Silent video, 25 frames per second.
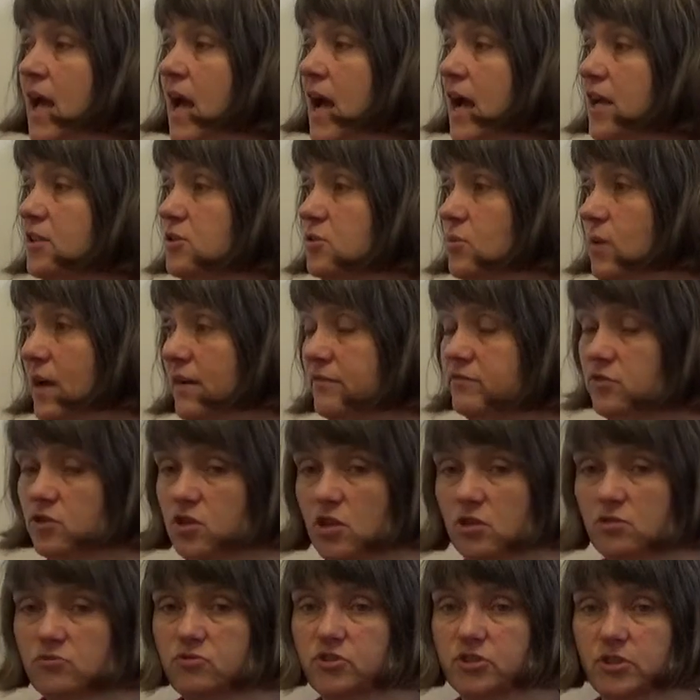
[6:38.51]
and you have
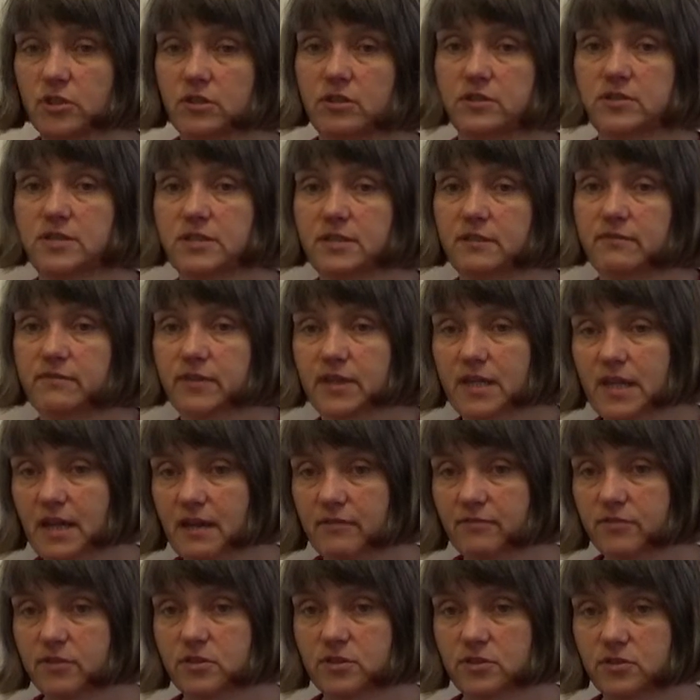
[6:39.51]
no scientific
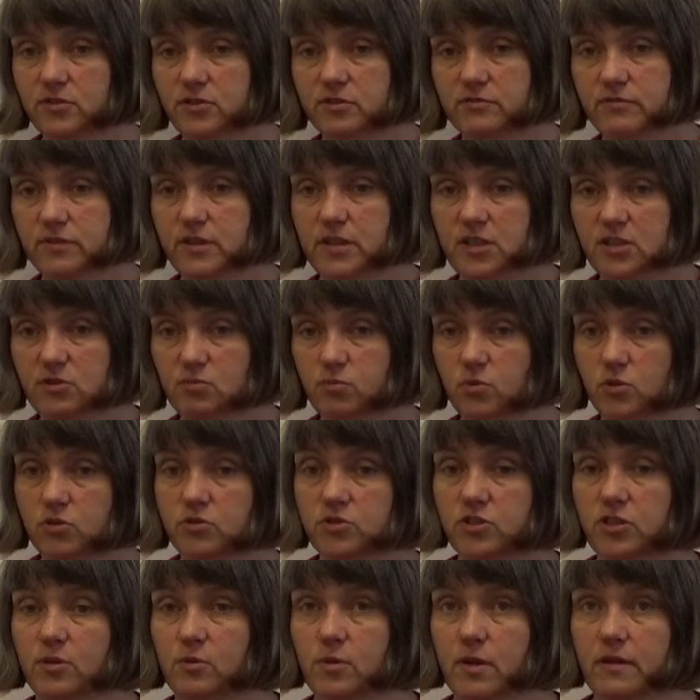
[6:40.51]
evidence for this
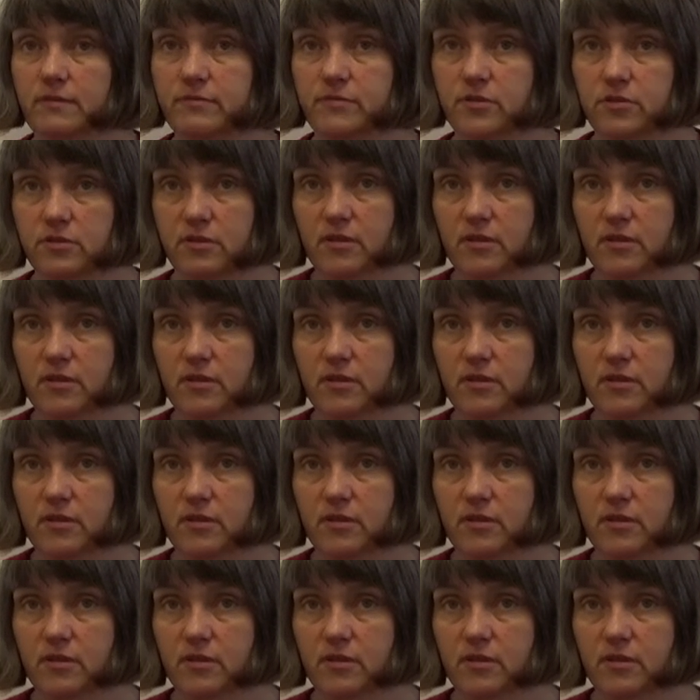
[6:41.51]
whatsoever,